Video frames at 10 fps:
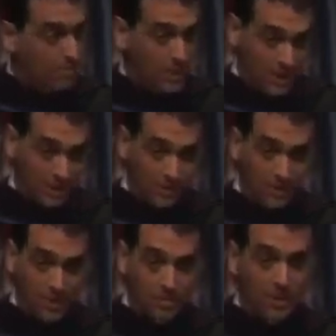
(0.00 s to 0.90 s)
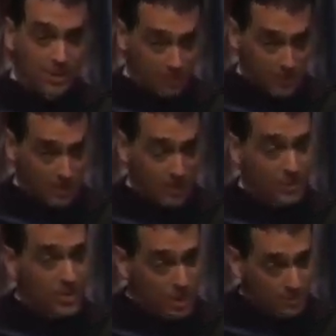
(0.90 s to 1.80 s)
plans, believe me,
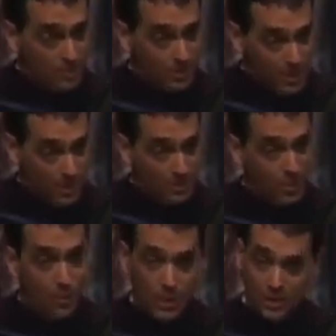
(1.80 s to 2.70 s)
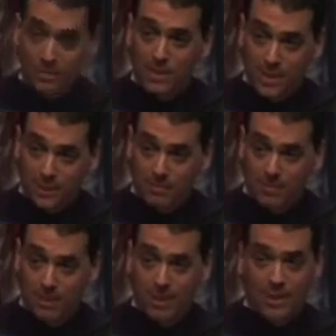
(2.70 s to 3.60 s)
those careful plans quickly become
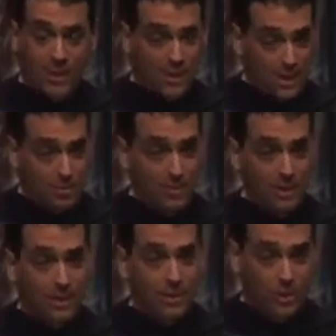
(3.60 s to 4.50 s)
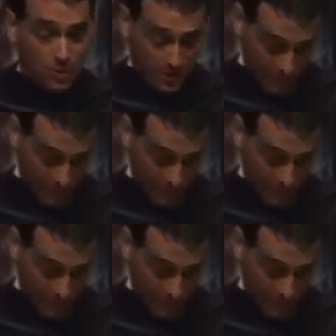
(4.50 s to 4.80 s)
a cosmic joke.